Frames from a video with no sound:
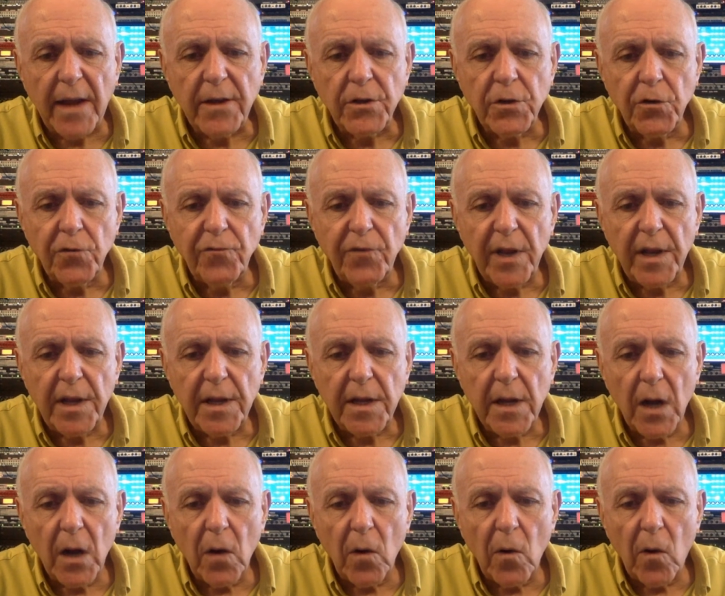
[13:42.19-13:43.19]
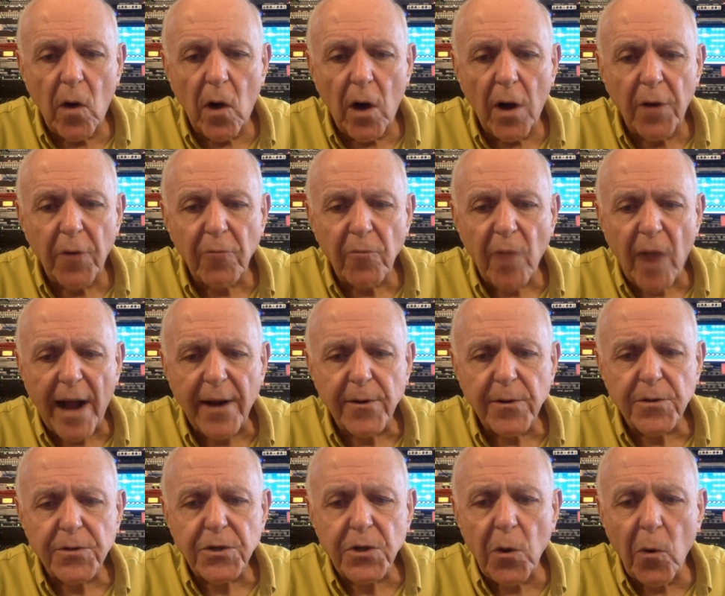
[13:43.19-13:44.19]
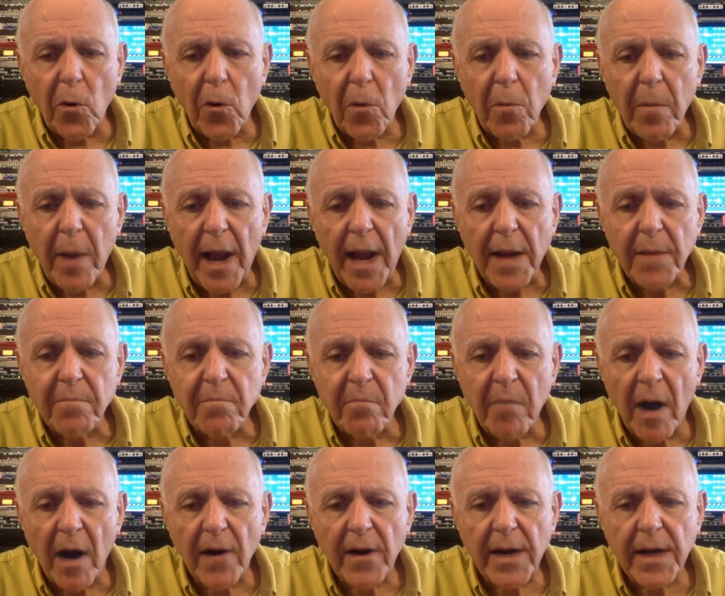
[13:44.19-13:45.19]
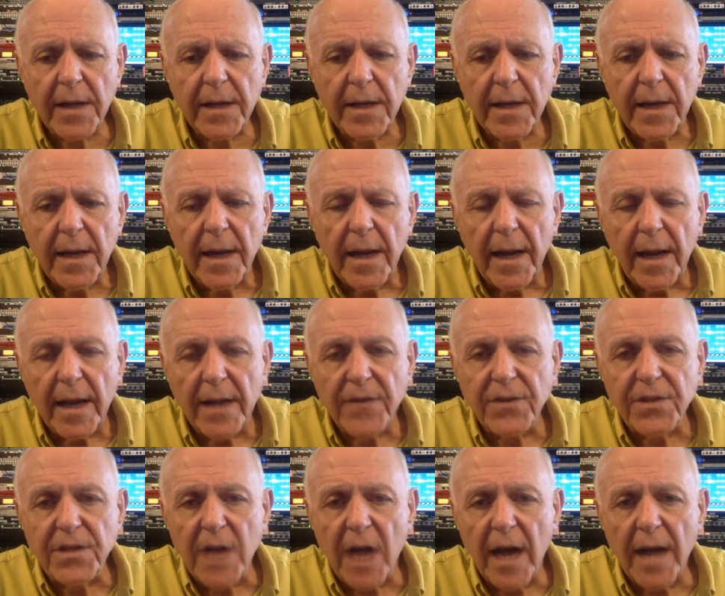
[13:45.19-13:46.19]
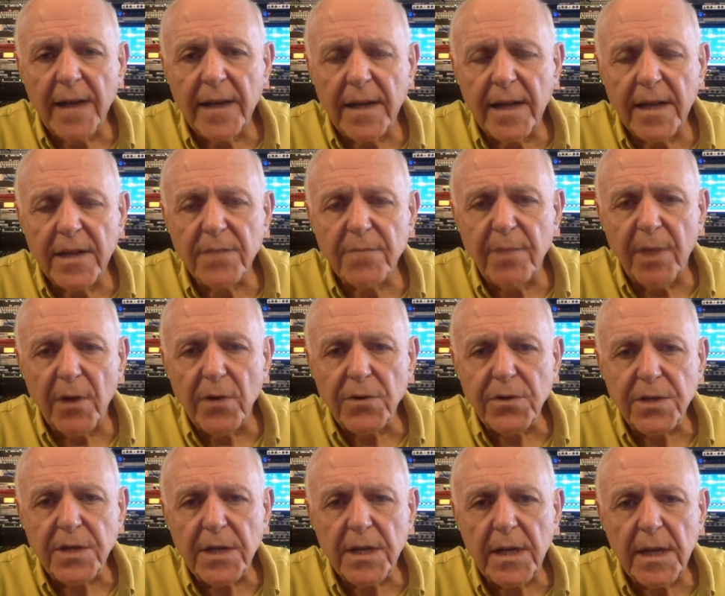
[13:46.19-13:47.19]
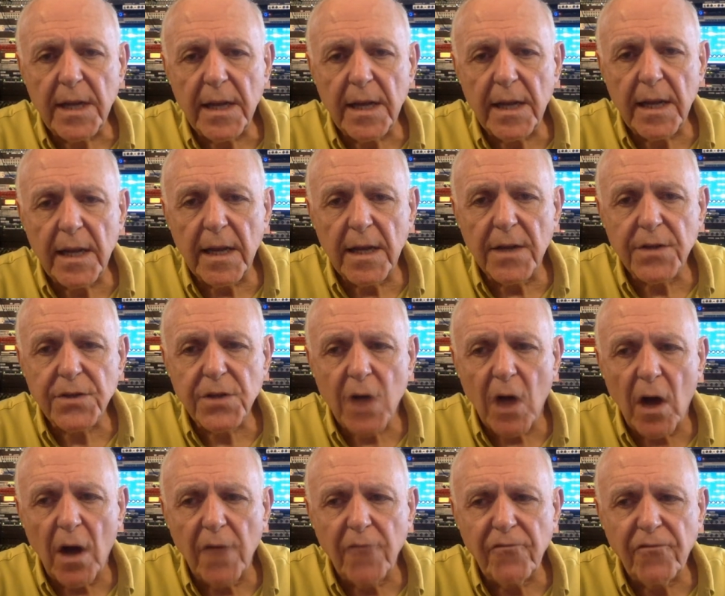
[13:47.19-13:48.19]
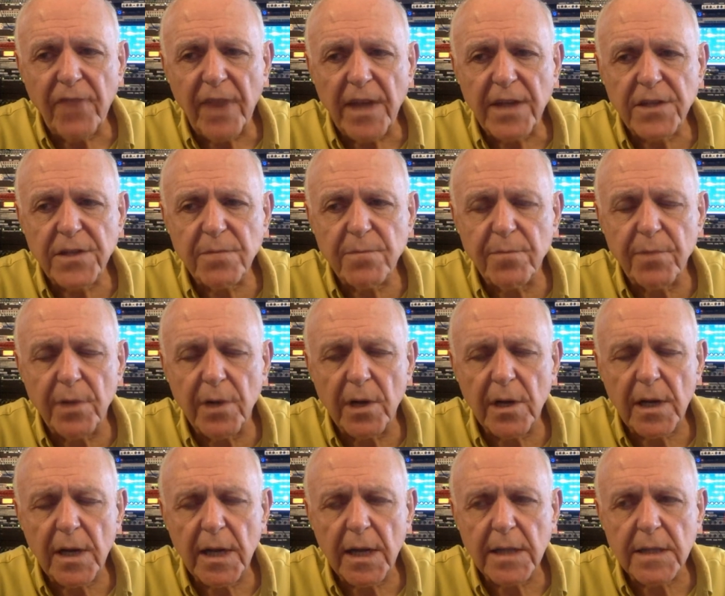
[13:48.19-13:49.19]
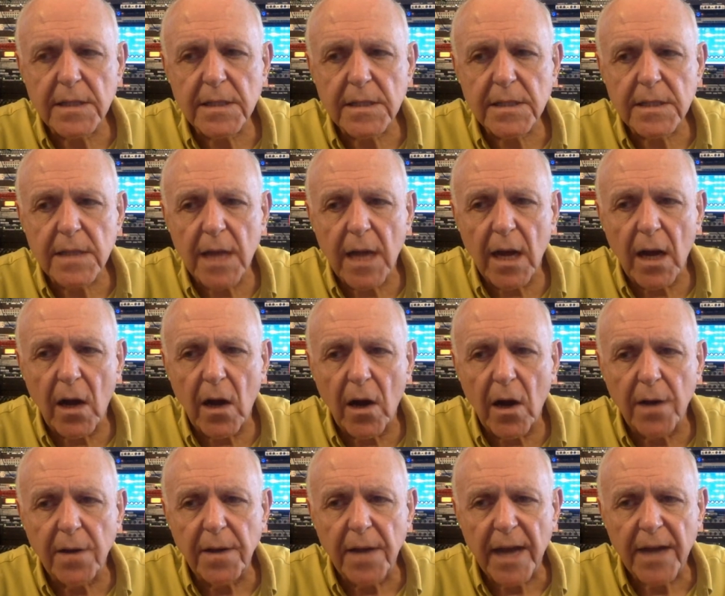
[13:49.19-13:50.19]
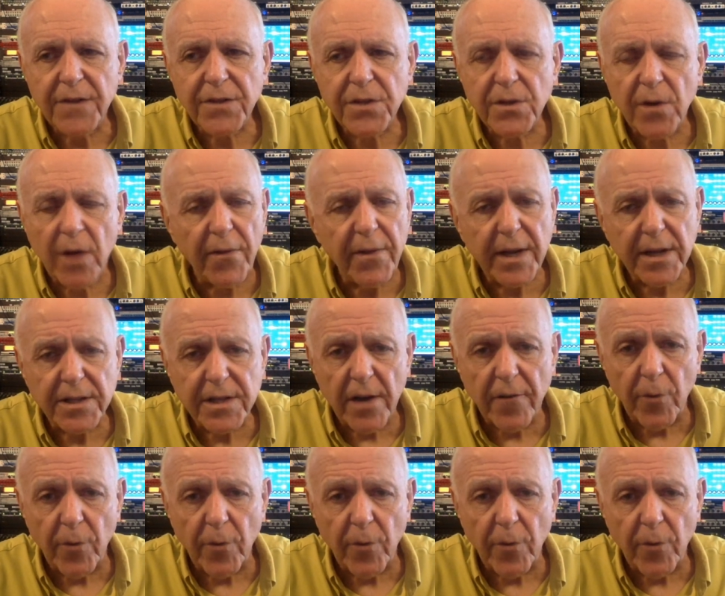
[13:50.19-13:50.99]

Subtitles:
a new video on Ryder's Gourmet Market. It's done. It's posted. It is on Facebook. It's on Nextdoor. I think it's